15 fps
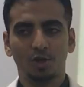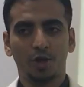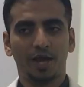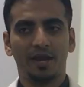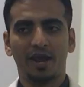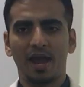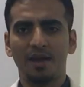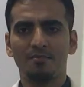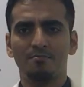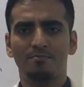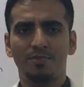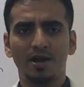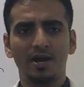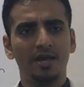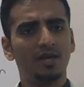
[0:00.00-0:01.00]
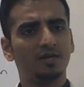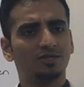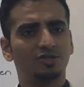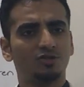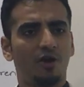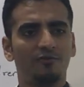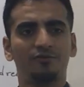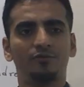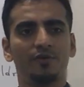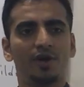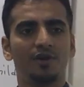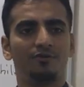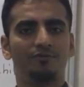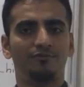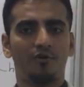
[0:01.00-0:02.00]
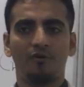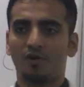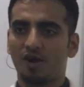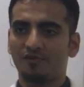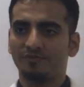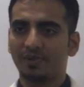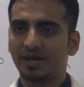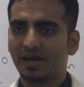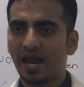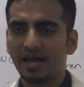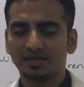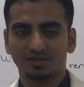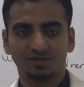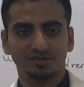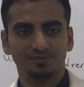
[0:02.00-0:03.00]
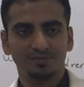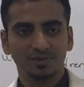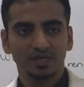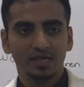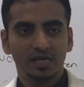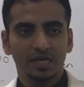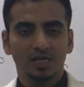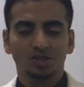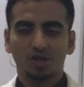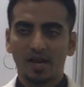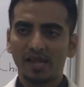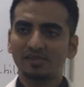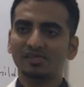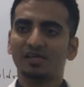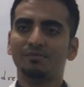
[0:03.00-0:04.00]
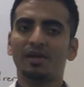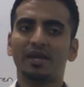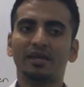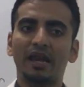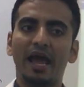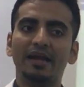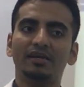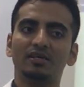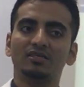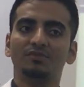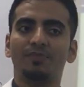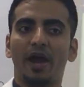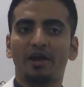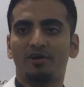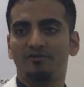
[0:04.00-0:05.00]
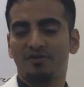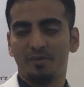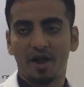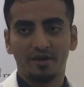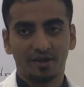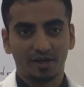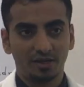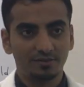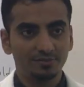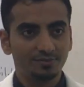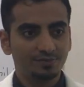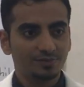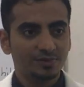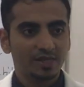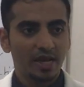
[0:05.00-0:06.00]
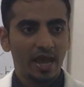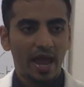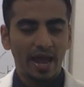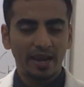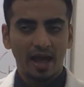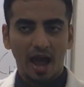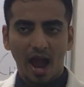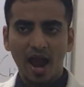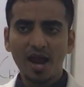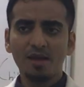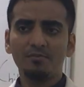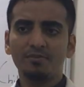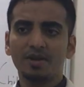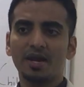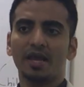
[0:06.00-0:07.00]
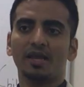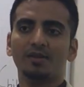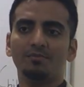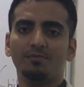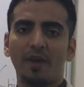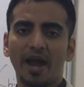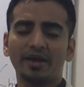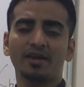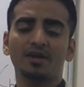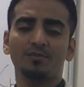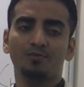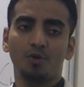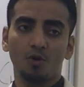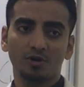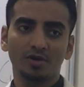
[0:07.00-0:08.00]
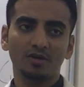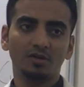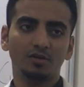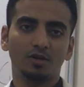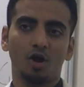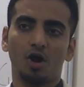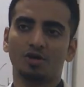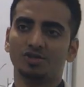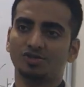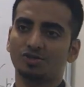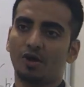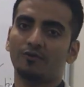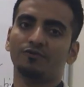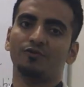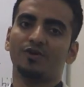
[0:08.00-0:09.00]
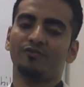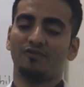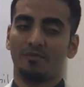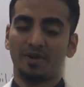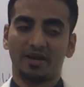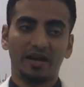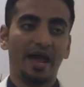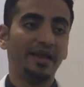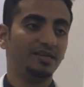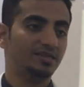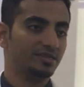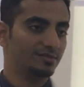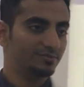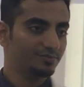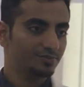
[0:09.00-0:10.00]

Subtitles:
Okay, and I am building a software for one of my clients. So let's say my client is Bank of America. And I am building a banking portal or a software for my client.